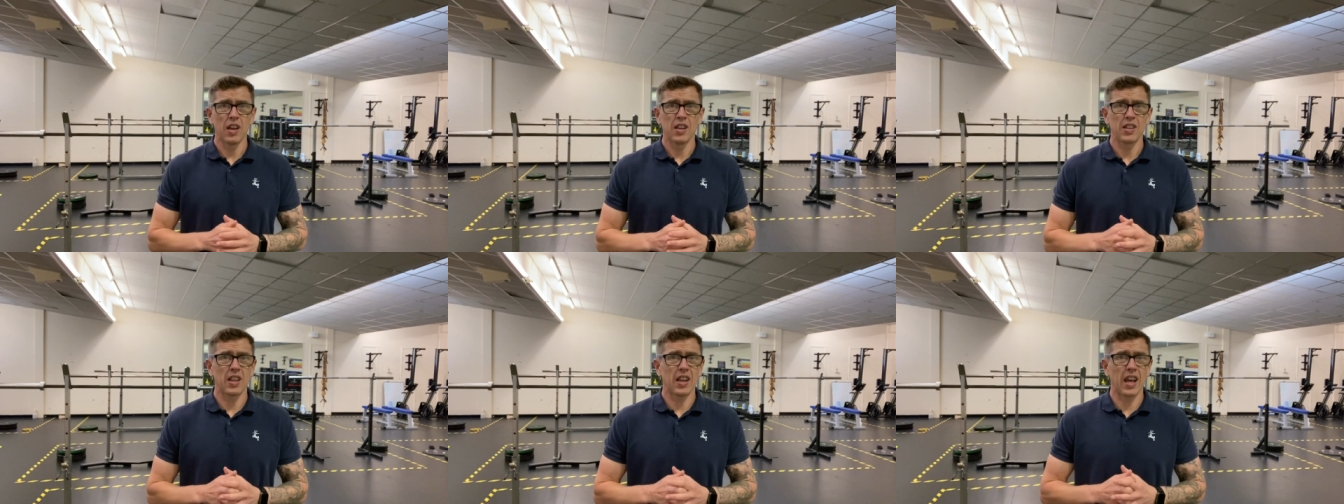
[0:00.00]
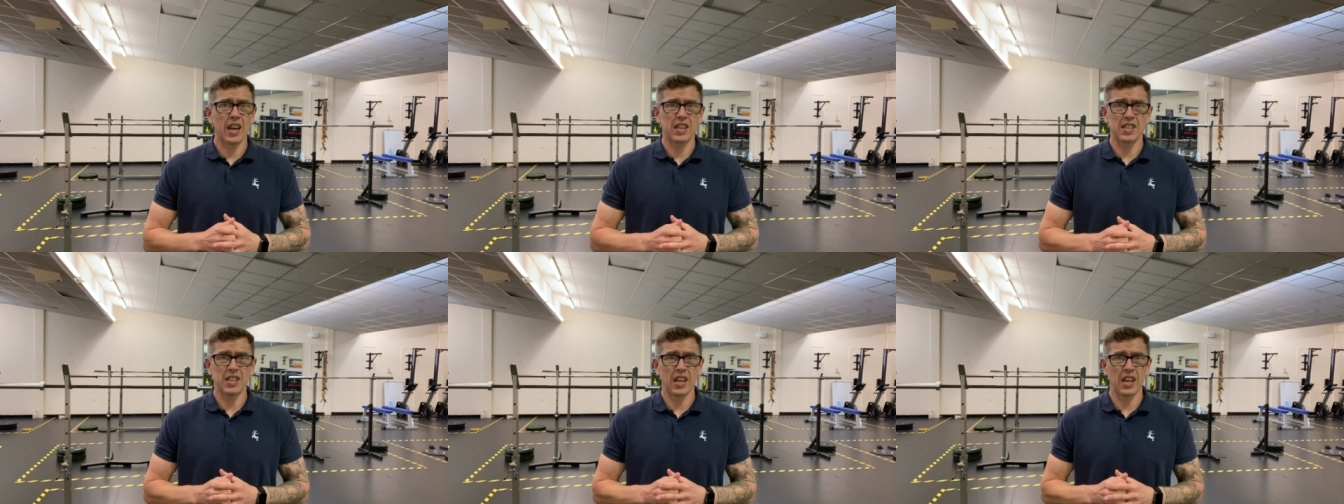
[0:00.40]
The
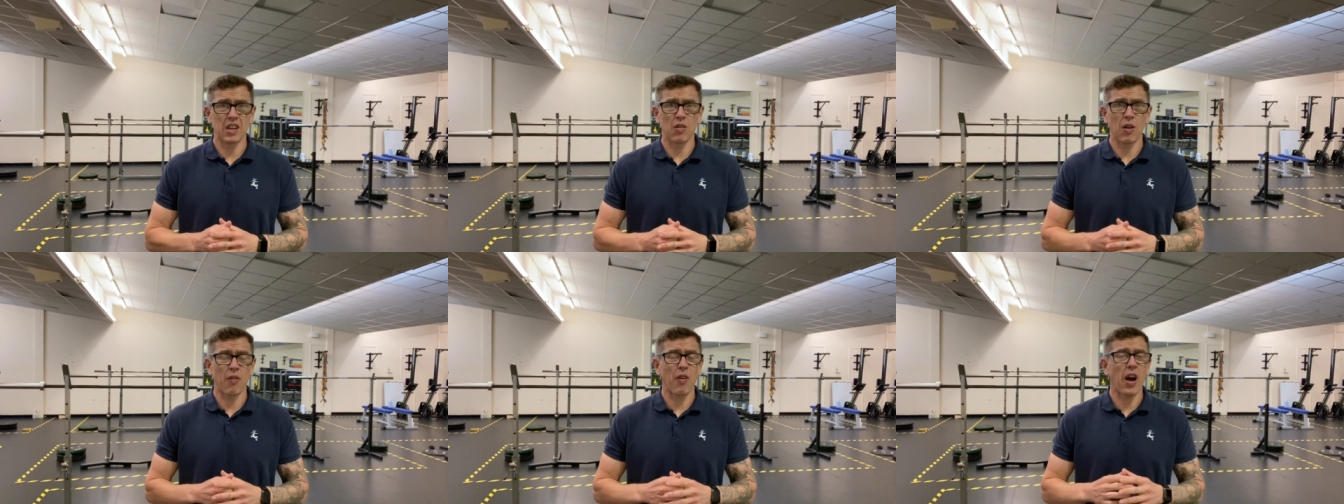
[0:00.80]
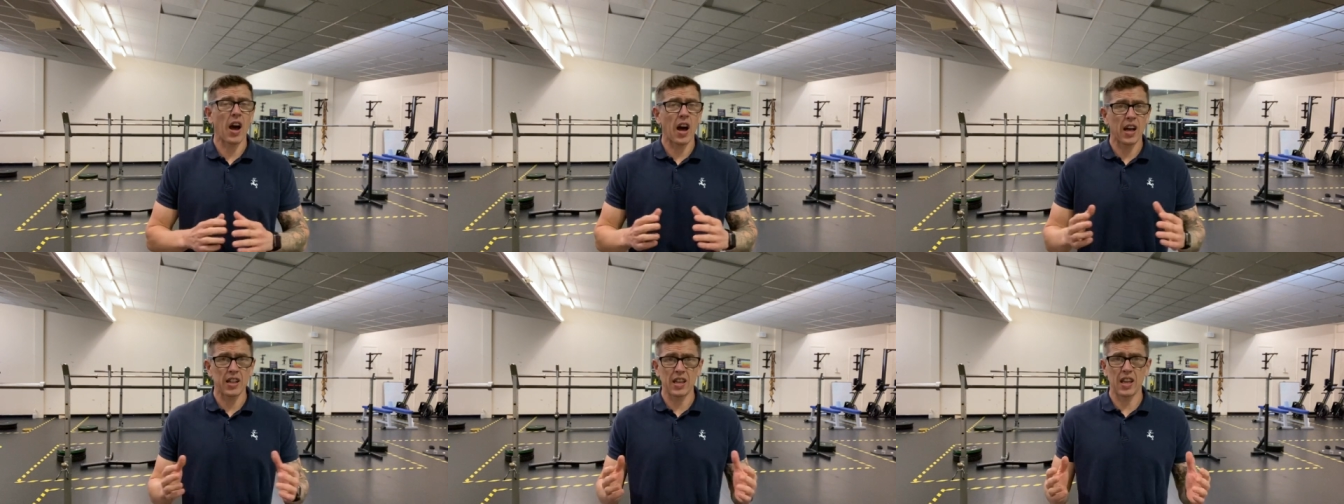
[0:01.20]
next thing, you have
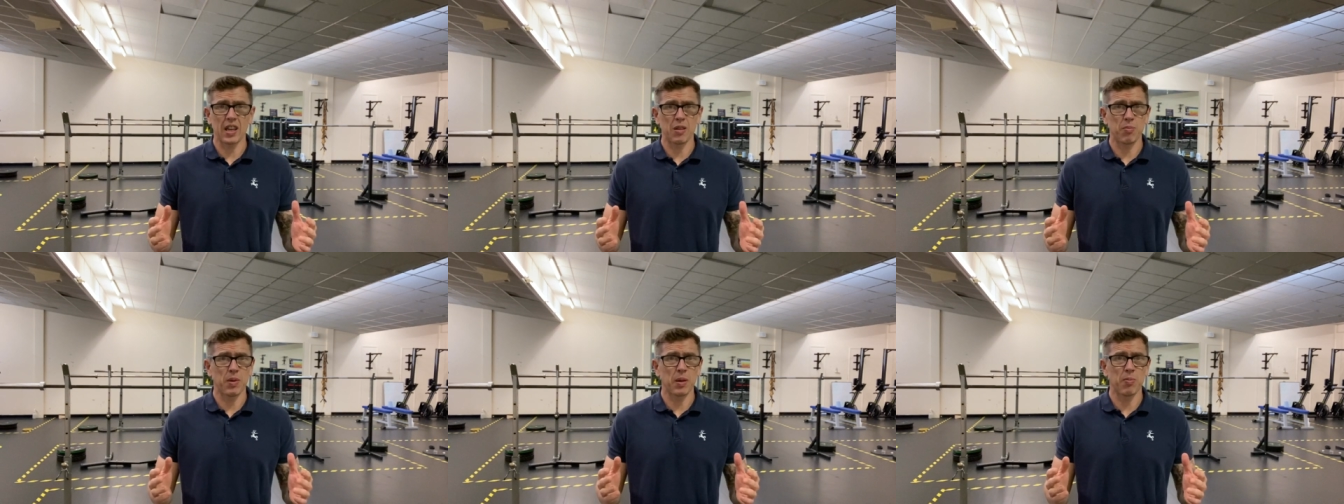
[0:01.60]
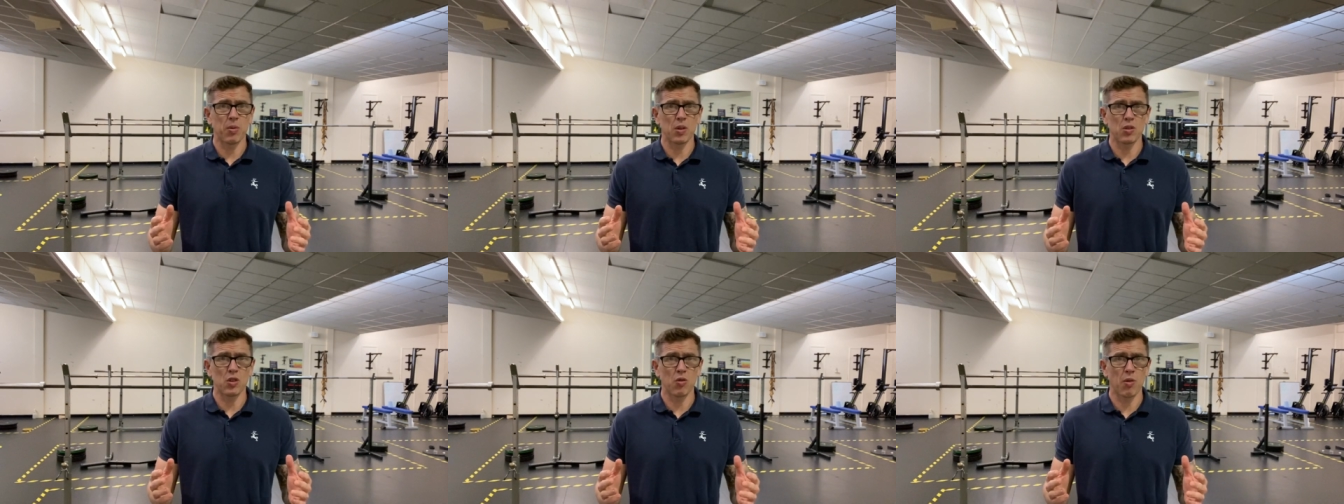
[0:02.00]
hardly any people
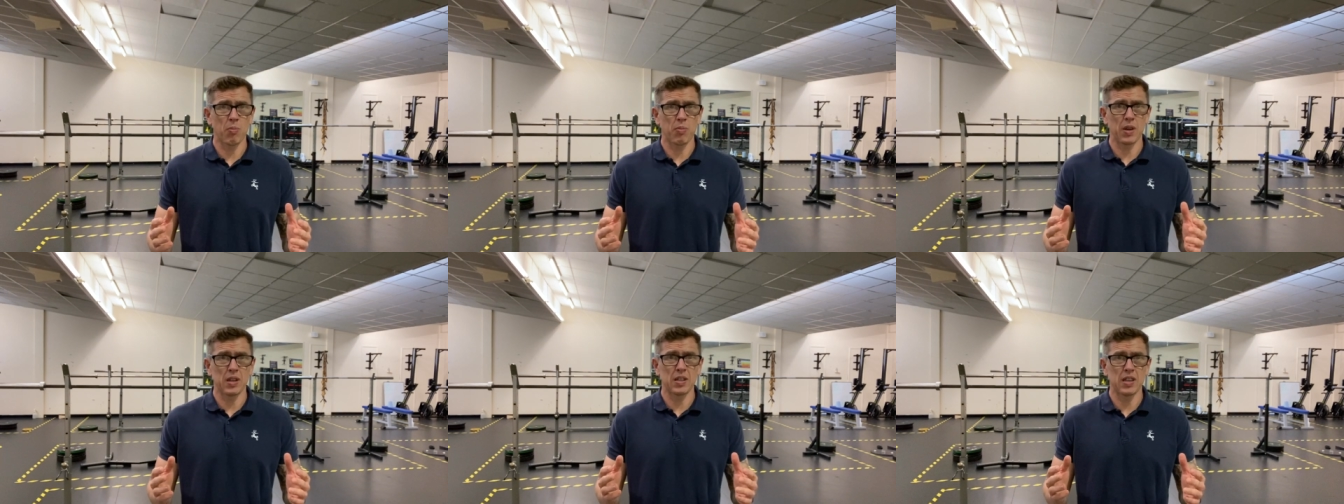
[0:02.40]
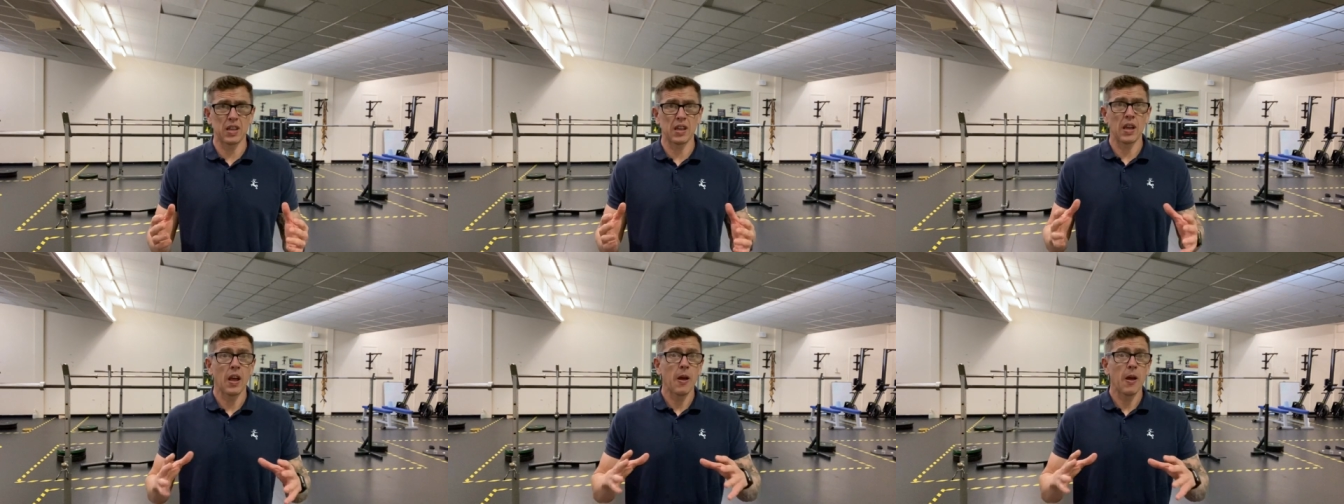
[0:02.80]
doing PT.